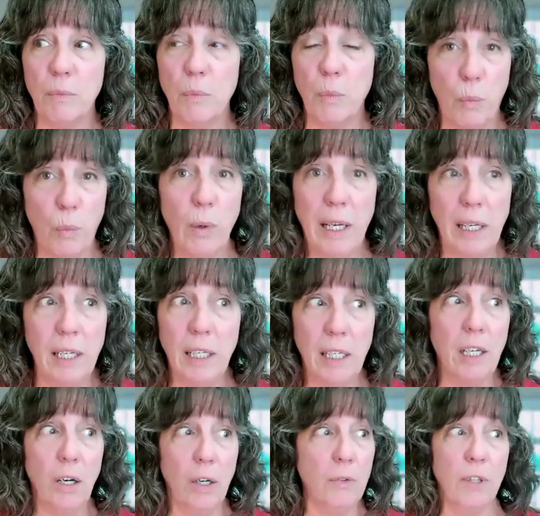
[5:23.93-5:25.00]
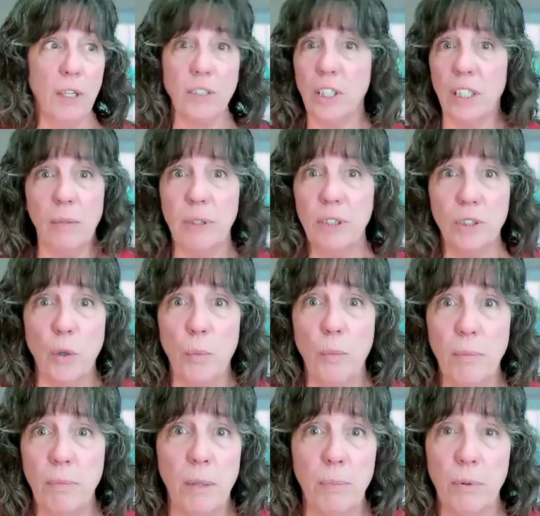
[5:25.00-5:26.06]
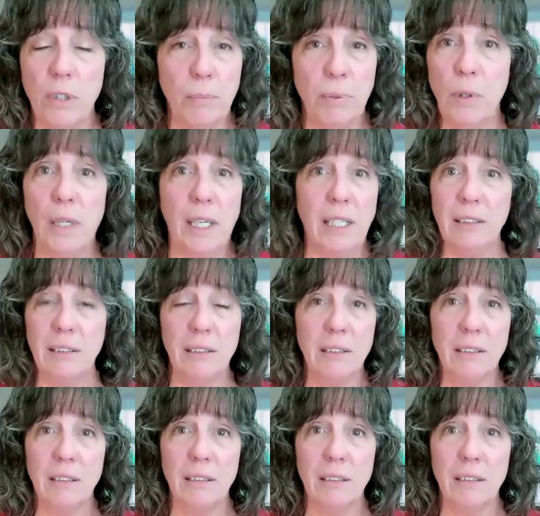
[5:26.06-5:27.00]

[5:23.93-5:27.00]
We there's going to be so many people deploying.